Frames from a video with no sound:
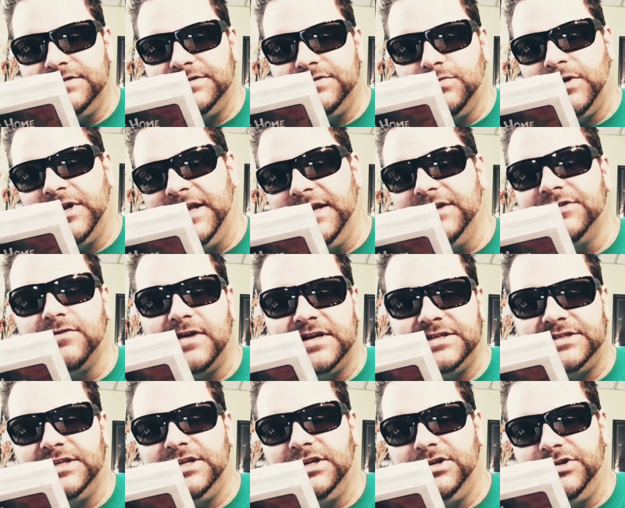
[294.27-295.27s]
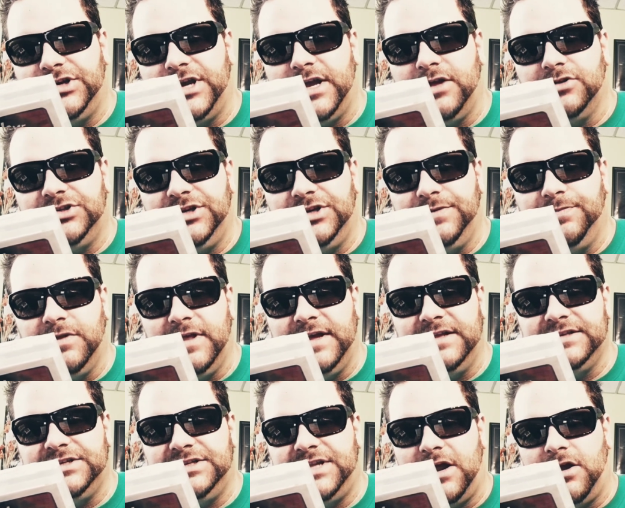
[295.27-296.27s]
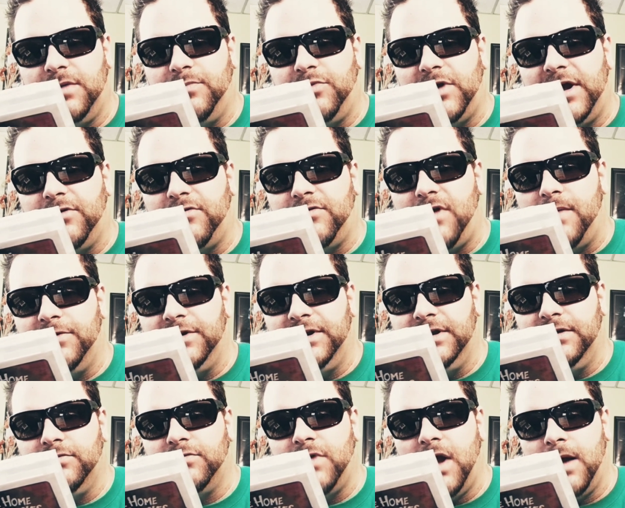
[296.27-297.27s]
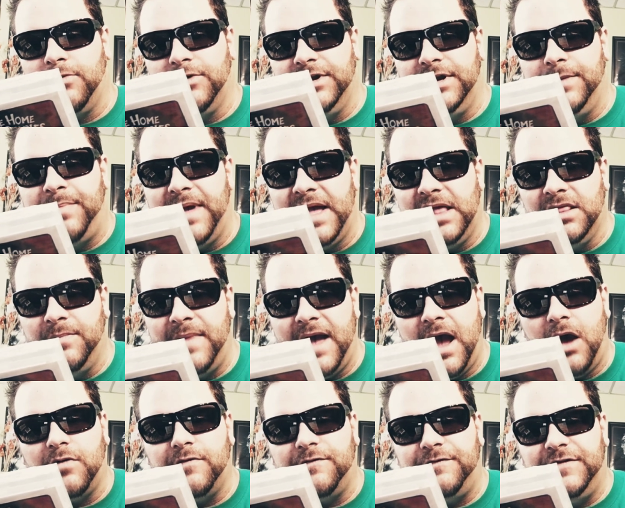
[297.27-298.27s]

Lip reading: when he's arrested and jailed, she plans a daring bank robbery to bail him out,